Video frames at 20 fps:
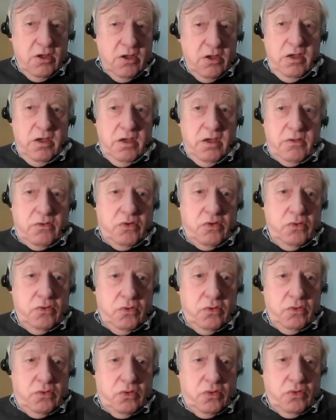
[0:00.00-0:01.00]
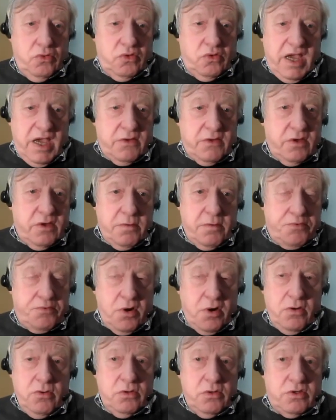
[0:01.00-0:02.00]
to take the
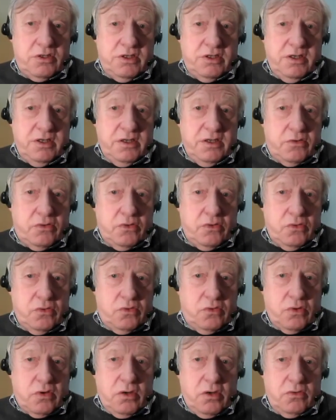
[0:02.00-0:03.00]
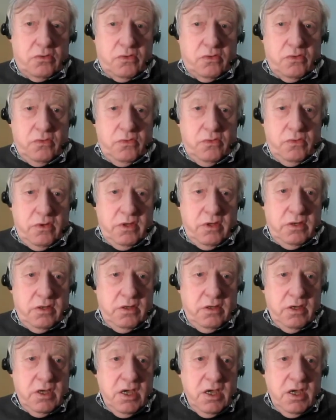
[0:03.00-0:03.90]
approach to go to